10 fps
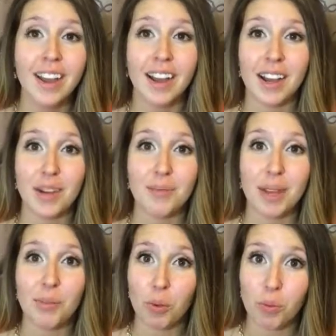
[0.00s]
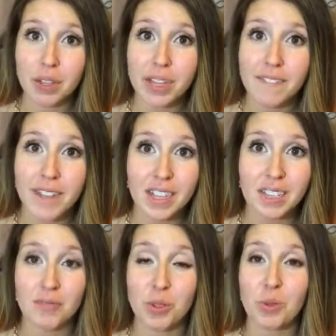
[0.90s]
It will really affect
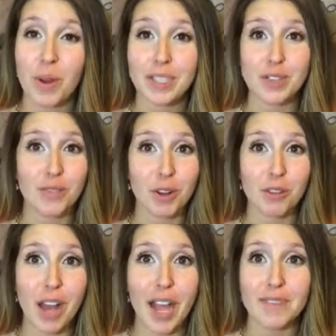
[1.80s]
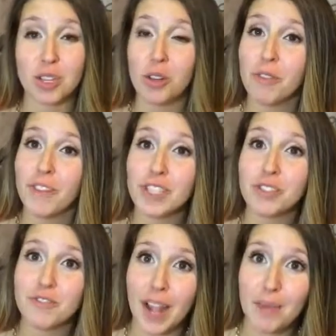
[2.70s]
them for the rest of their lives. It'll affect your
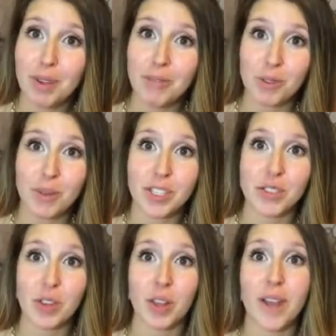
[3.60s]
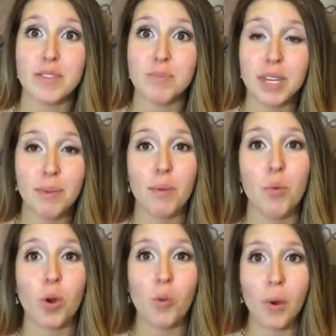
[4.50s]
family for the rest of your life, and becoming
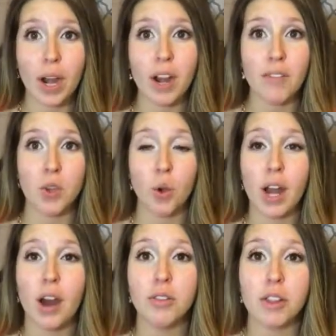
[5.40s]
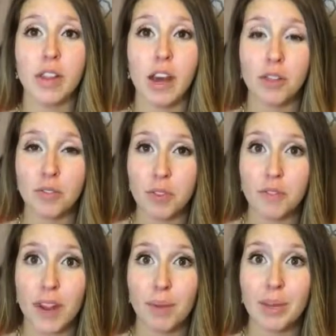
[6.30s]
more aware of your health and the health of your
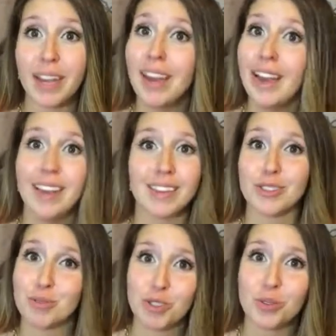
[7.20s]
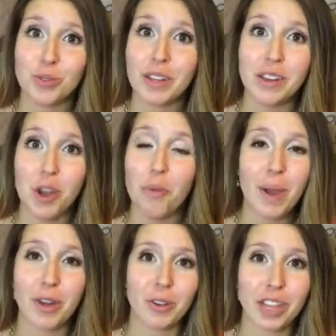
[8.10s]
family, there's truly no
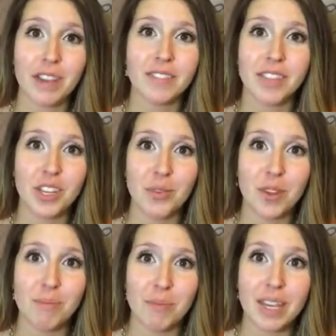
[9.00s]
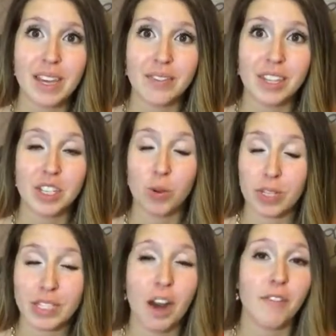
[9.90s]
better gift that you can be giving
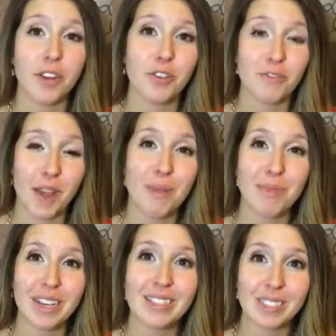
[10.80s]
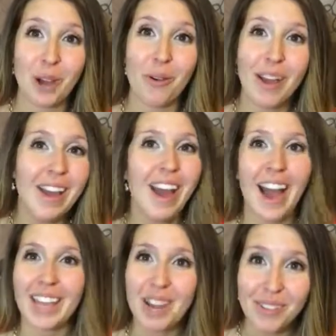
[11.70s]
yourself and your family. So
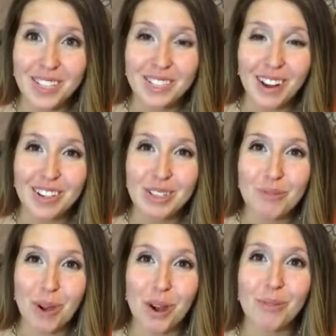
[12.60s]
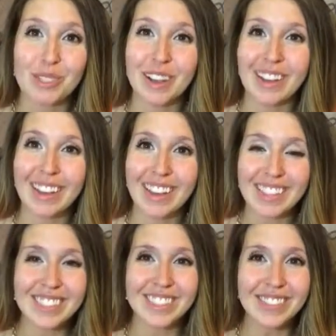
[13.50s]
I can't wait to talk to you tomorrow. We'll talk
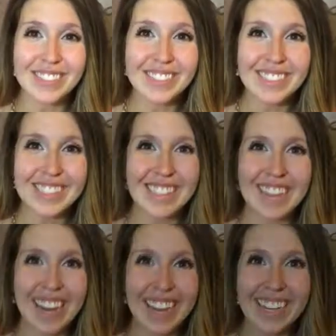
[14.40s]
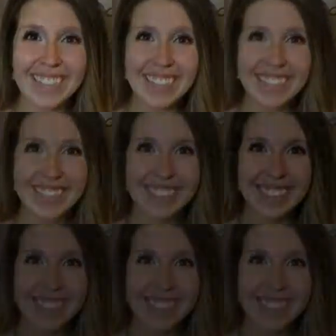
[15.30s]
again soon. See you guys.